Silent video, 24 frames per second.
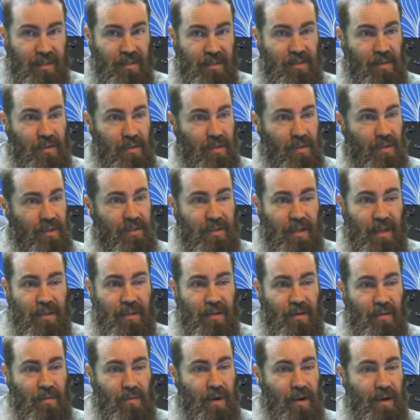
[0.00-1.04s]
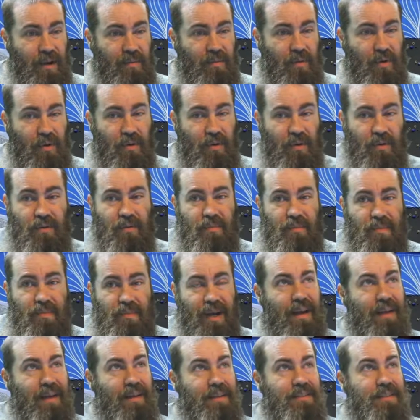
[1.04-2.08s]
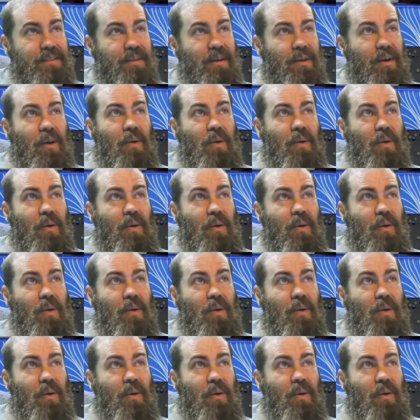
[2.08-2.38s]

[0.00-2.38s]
so it looks like they're running more group buys.